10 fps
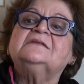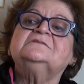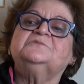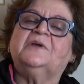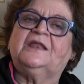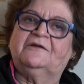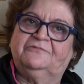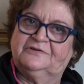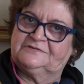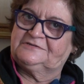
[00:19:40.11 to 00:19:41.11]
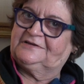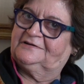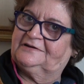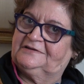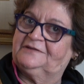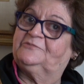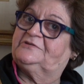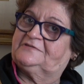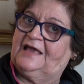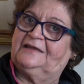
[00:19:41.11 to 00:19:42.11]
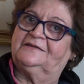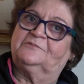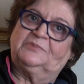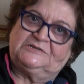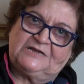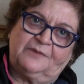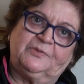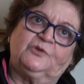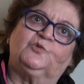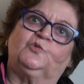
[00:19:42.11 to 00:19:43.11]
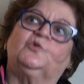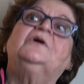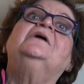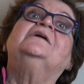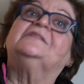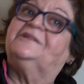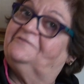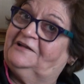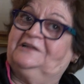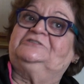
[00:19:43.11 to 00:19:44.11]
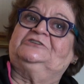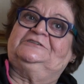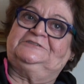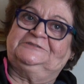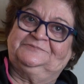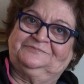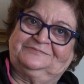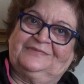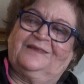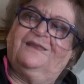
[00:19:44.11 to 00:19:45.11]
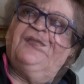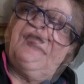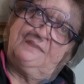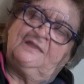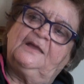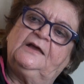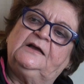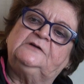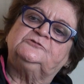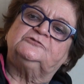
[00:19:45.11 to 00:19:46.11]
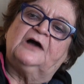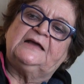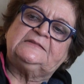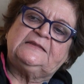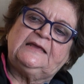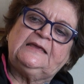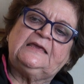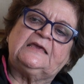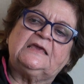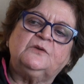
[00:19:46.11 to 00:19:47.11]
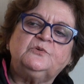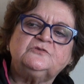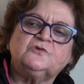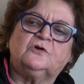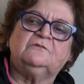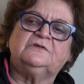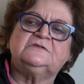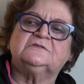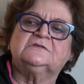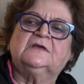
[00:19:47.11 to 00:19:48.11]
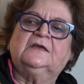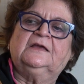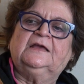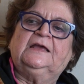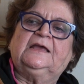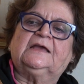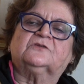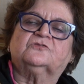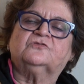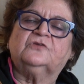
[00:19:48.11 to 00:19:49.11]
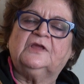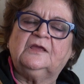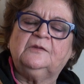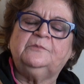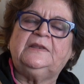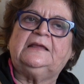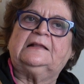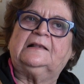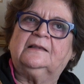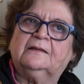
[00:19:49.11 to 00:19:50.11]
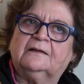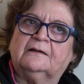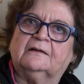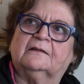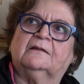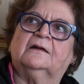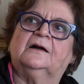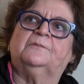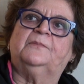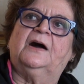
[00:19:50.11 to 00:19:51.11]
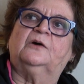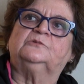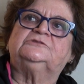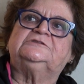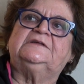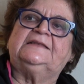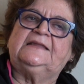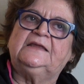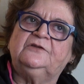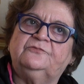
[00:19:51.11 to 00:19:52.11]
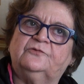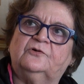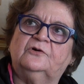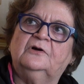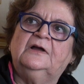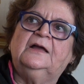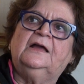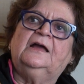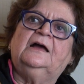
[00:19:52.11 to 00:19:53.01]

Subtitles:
that is where I first heard him recite in Punjabi to the villagers. Came back. So I think he was always extremely clear about the need for